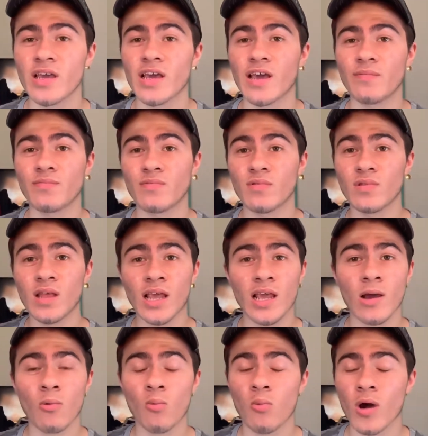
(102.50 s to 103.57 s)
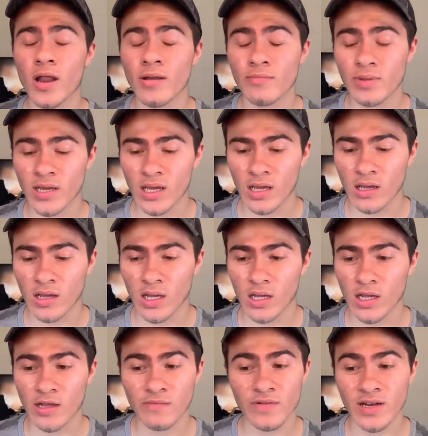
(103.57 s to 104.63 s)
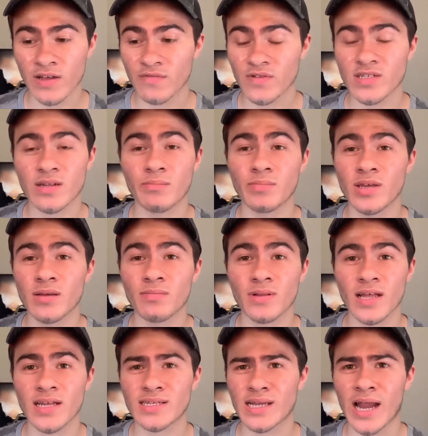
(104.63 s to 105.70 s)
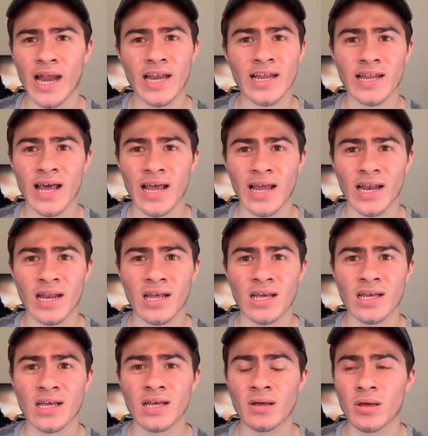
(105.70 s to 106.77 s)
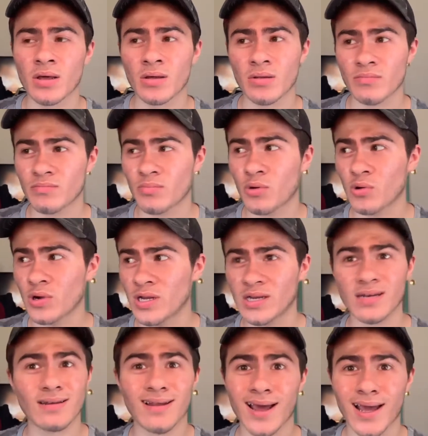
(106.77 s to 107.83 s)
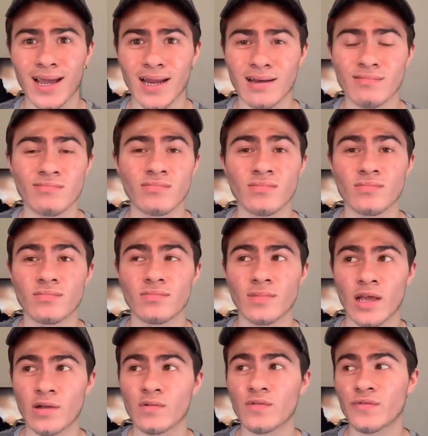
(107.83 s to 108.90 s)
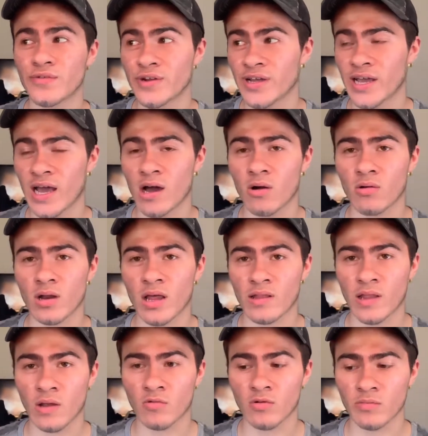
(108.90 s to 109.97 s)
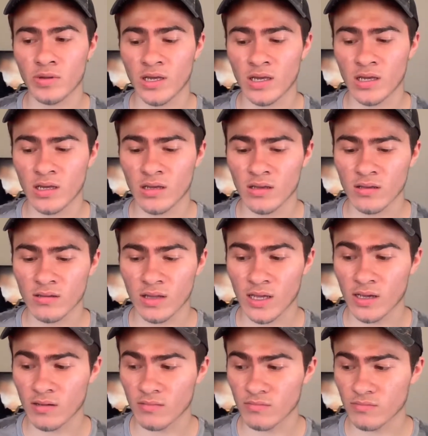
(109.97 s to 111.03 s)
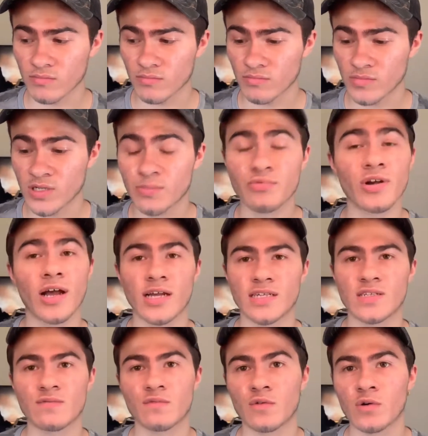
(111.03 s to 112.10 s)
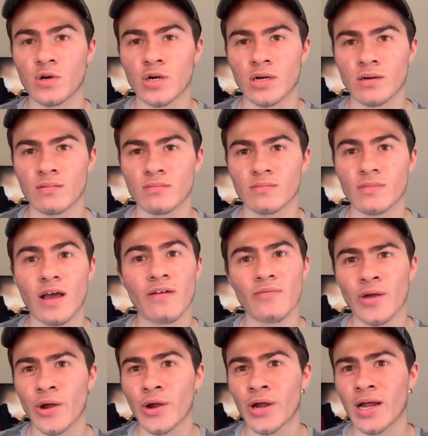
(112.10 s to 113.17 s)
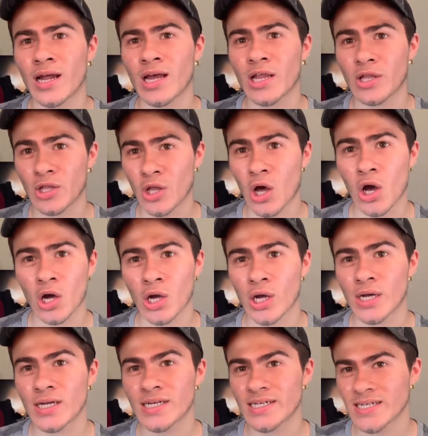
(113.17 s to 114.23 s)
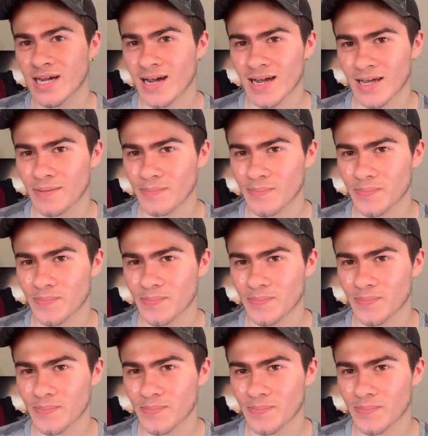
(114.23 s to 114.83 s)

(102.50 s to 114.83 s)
If they get one B, even if it's a B plus 89.9, they will freak out and they will be like depressed for a very long time